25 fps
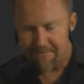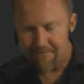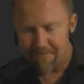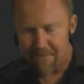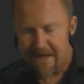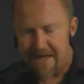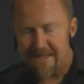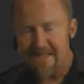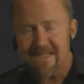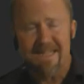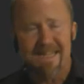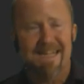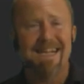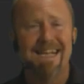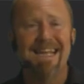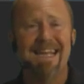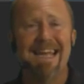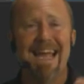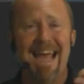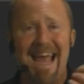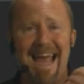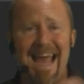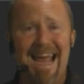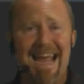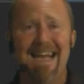
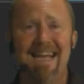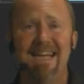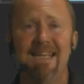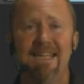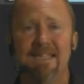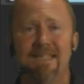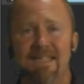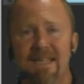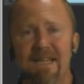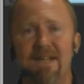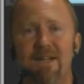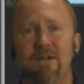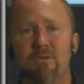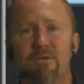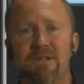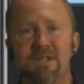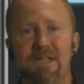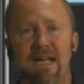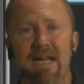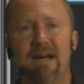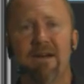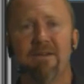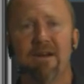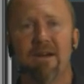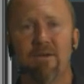Basically, any single
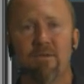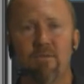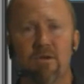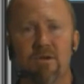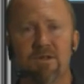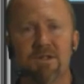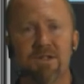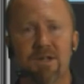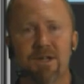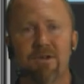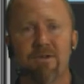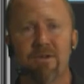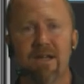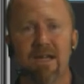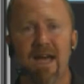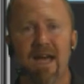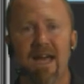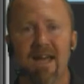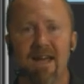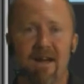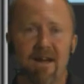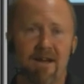sound I want to create,